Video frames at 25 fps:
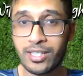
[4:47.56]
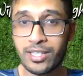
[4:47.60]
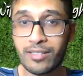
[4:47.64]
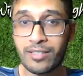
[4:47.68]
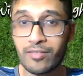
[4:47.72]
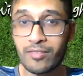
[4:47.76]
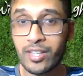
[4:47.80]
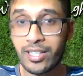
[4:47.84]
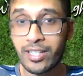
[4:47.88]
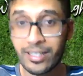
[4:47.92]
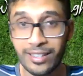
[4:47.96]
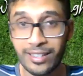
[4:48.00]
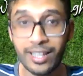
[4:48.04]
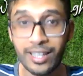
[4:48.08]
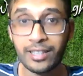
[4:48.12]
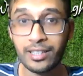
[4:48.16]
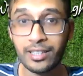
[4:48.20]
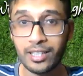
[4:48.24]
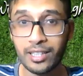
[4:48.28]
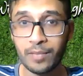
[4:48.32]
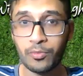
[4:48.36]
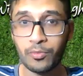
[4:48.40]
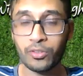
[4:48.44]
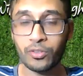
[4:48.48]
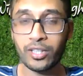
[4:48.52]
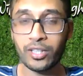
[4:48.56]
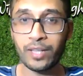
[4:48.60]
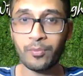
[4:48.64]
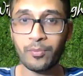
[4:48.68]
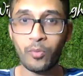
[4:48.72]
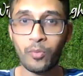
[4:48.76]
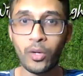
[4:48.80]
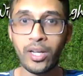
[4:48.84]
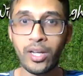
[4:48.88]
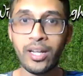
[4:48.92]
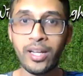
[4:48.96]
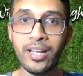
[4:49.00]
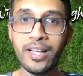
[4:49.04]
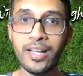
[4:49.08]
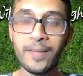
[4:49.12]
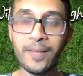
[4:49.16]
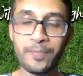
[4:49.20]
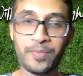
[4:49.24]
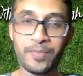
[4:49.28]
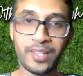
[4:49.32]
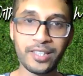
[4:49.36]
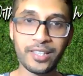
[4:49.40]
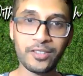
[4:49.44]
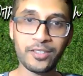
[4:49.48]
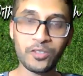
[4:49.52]
created nothing up to that point.
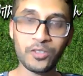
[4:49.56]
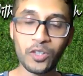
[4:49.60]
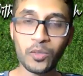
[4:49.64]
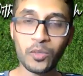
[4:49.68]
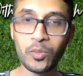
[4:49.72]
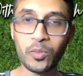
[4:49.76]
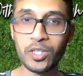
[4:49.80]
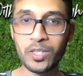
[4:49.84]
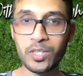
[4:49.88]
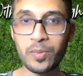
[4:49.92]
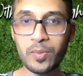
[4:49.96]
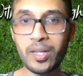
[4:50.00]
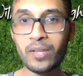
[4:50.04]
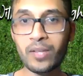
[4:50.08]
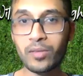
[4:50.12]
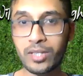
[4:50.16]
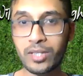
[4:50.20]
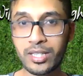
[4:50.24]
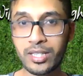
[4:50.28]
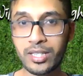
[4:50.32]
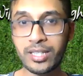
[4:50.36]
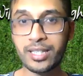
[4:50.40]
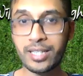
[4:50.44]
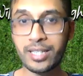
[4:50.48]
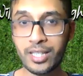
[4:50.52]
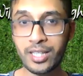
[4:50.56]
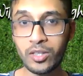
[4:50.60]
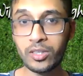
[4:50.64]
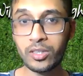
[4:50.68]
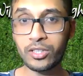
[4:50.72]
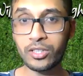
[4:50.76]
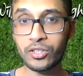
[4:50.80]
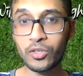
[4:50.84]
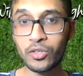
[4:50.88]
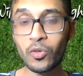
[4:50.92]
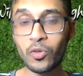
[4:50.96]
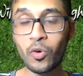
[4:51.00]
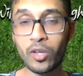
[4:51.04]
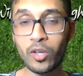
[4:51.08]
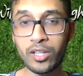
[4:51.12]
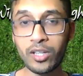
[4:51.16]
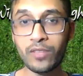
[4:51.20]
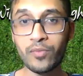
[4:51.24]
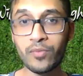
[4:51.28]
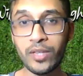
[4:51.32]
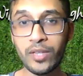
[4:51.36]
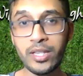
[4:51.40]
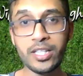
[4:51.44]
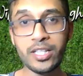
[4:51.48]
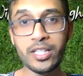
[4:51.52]
And you thought, well, Spain will see this out. They should go on and
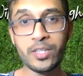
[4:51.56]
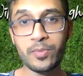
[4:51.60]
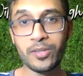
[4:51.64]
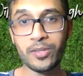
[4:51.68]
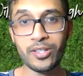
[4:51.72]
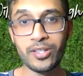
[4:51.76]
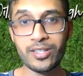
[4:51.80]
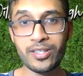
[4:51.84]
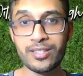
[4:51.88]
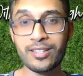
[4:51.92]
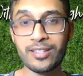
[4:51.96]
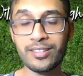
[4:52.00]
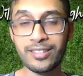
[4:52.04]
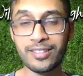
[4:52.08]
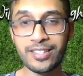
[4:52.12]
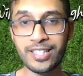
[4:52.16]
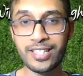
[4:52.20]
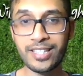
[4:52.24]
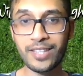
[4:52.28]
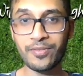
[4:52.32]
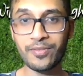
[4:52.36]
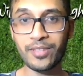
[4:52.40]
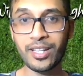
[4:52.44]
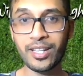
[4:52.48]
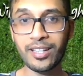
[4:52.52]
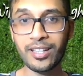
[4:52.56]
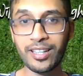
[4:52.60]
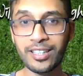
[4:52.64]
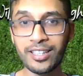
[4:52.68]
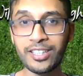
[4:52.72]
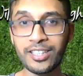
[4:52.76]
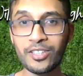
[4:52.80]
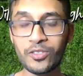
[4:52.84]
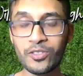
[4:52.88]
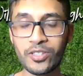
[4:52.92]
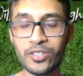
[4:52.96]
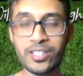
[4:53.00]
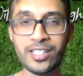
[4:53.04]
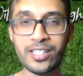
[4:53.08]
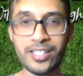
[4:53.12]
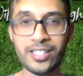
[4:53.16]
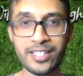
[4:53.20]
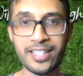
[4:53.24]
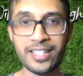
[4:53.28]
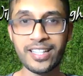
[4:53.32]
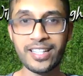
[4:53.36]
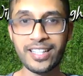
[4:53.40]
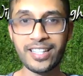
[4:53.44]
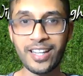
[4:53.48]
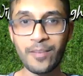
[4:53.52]
win this, because Netherlands have done nothing to suggest they
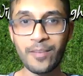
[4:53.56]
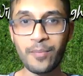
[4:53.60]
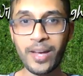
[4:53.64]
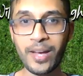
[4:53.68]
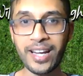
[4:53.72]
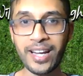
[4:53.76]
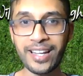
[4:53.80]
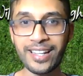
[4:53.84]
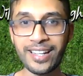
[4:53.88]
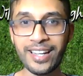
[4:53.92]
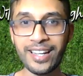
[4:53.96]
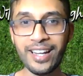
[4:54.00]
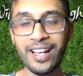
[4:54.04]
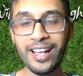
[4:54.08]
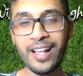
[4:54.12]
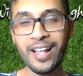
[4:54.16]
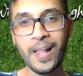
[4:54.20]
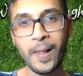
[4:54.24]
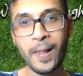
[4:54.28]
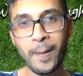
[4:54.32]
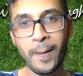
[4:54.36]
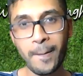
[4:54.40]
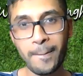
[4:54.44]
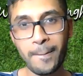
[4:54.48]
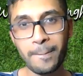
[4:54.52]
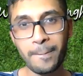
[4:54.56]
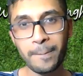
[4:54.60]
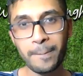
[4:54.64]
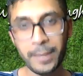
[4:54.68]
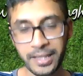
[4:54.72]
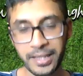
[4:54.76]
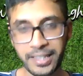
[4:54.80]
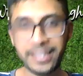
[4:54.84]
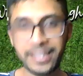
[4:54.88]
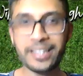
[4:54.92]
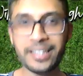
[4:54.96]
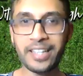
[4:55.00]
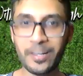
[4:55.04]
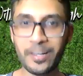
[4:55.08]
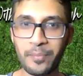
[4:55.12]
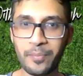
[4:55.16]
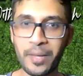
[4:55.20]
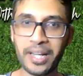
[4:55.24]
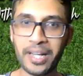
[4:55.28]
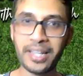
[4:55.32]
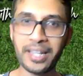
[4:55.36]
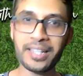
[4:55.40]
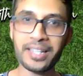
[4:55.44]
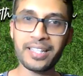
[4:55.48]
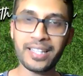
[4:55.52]
can get back in it. But they did get
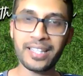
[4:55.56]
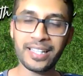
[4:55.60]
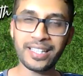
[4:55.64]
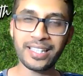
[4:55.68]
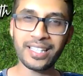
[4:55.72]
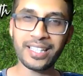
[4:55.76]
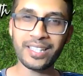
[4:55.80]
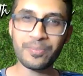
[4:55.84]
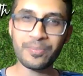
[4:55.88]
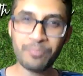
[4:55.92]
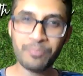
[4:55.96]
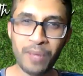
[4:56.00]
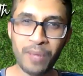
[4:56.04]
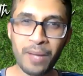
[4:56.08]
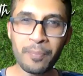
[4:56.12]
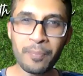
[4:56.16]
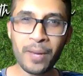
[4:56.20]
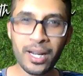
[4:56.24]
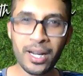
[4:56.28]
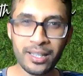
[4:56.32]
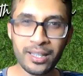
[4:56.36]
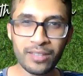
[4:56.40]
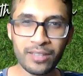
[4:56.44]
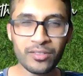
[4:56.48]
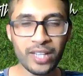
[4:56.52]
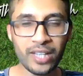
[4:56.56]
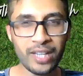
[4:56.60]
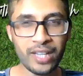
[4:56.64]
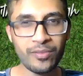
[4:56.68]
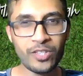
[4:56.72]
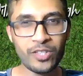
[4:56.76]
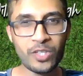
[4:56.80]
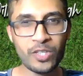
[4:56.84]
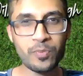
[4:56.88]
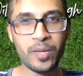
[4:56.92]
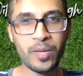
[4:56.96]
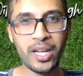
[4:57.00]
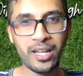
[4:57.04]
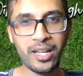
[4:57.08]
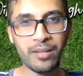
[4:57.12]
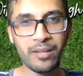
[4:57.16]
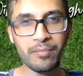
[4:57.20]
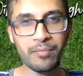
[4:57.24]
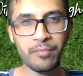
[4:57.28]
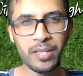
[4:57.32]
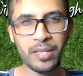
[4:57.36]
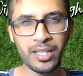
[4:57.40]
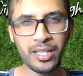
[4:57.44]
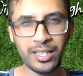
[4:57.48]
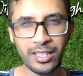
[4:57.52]
back in it. I think part of that was Spain
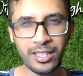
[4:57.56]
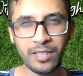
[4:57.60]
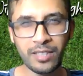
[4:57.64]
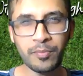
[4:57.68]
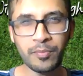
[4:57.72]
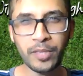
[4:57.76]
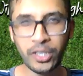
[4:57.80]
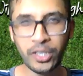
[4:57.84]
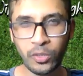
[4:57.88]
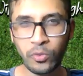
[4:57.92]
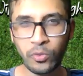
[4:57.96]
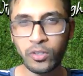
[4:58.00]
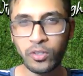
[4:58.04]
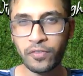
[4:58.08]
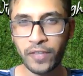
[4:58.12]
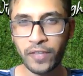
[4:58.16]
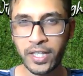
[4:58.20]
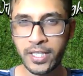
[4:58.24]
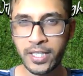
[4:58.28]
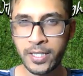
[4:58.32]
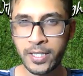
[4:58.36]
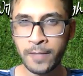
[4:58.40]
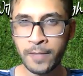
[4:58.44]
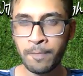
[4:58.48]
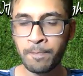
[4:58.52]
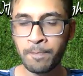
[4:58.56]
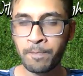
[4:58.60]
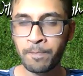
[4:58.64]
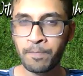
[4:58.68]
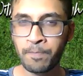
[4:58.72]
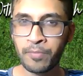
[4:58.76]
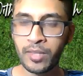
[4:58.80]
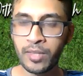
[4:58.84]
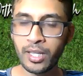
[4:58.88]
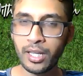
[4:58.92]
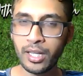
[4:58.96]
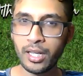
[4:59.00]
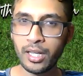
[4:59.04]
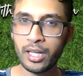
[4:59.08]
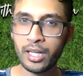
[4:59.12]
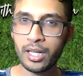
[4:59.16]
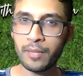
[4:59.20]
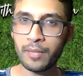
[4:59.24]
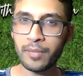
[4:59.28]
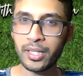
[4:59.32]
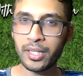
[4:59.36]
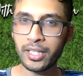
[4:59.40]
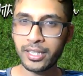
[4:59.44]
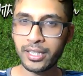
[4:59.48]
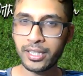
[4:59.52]
being a little bit too defensive.
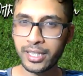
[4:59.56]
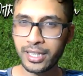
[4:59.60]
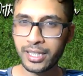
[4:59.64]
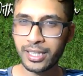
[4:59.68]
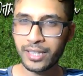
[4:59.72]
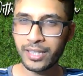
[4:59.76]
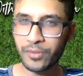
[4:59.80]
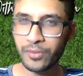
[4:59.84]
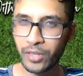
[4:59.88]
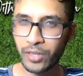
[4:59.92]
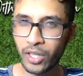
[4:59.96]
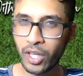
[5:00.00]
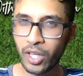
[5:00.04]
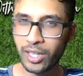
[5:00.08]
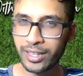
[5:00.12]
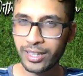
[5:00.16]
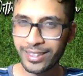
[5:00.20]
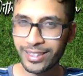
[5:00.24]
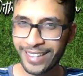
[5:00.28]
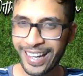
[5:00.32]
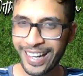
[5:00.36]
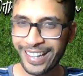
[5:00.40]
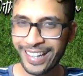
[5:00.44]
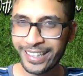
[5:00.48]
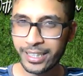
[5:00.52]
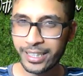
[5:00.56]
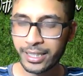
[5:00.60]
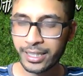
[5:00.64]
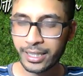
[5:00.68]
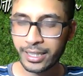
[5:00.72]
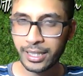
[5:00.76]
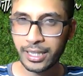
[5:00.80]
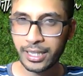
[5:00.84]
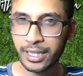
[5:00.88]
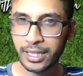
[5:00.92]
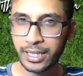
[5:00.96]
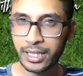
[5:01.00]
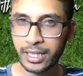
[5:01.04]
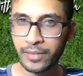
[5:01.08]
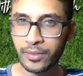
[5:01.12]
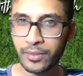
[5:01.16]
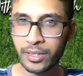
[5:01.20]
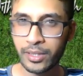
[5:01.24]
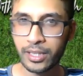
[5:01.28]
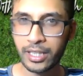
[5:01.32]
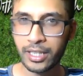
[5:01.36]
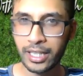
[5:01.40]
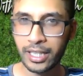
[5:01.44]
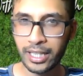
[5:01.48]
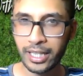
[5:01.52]
and I think they were not that. They were.
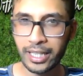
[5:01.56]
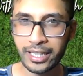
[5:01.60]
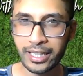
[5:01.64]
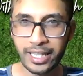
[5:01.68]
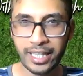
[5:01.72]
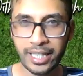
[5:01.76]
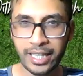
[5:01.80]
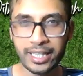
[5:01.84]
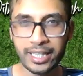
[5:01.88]
I